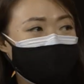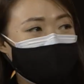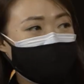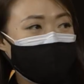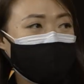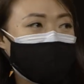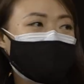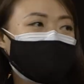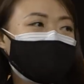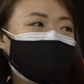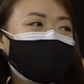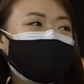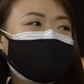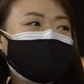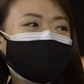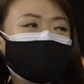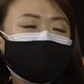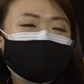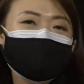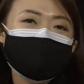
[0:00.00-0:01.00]
to the
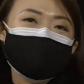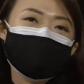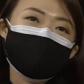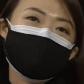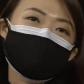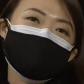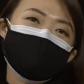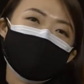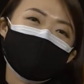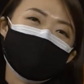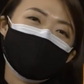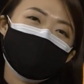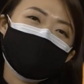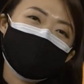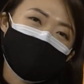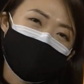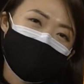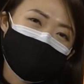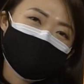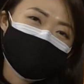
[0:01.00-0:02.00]
client, see what they
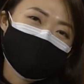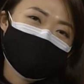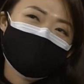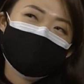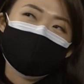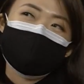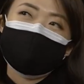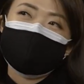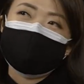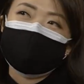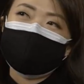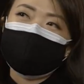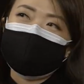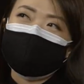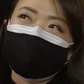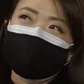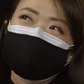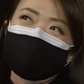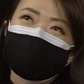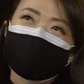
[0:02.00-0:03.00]
want, see what
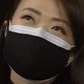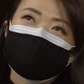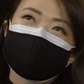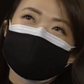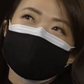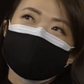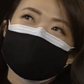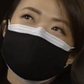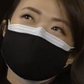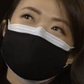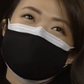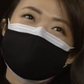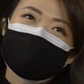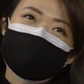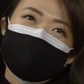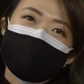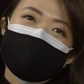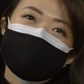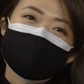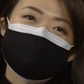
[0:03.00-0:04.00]
suit their
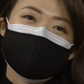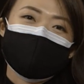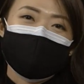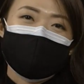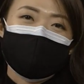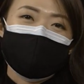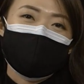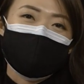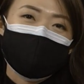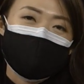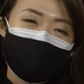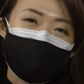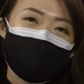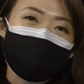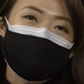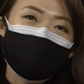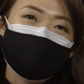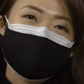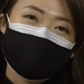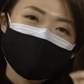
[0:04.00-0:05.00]
space, their
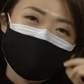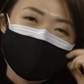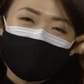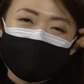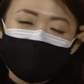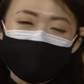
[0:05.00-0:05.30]
wall,